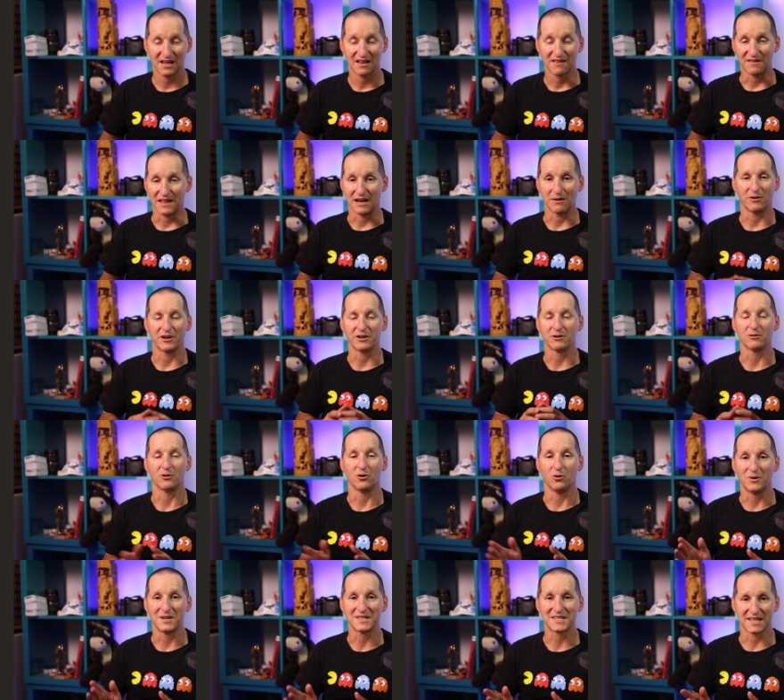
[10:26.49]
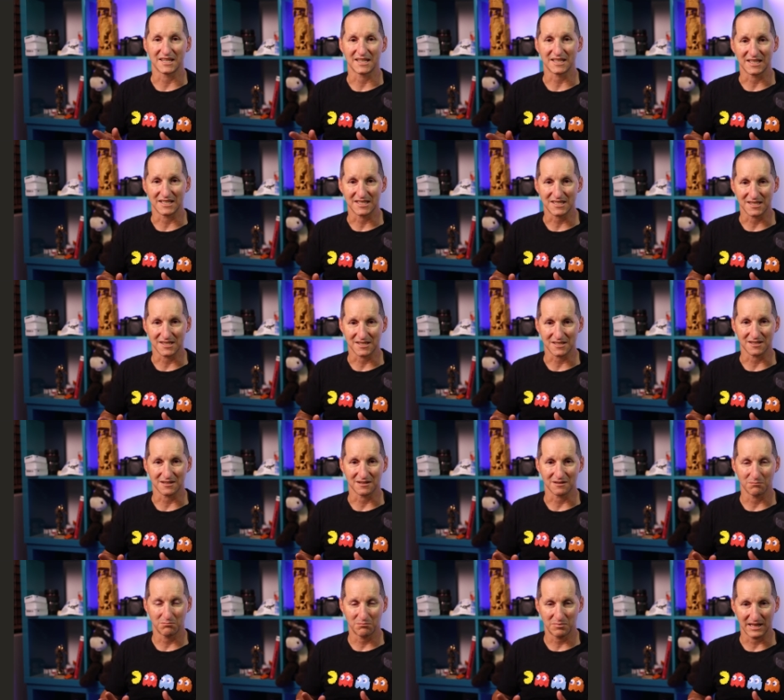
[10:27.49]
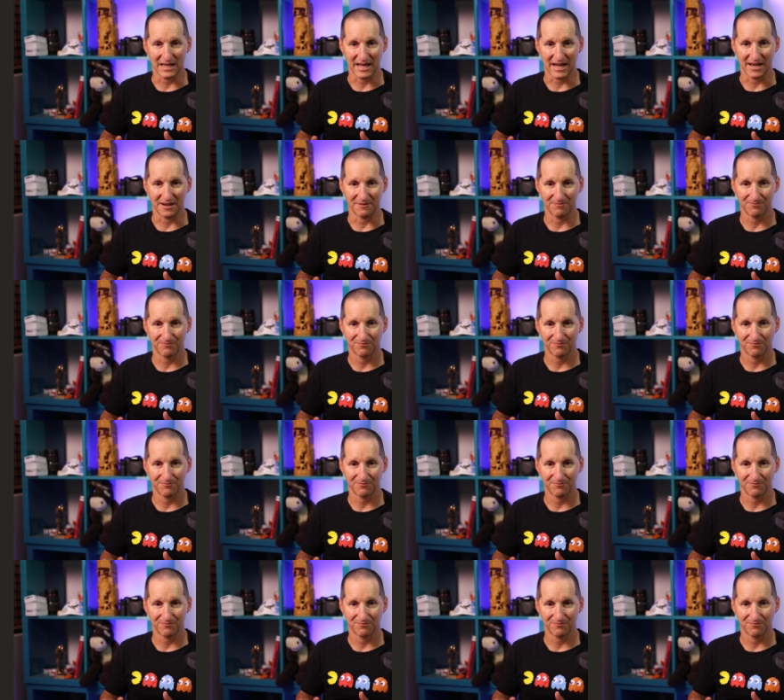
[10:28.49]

That way, you'll always get a consistent plan.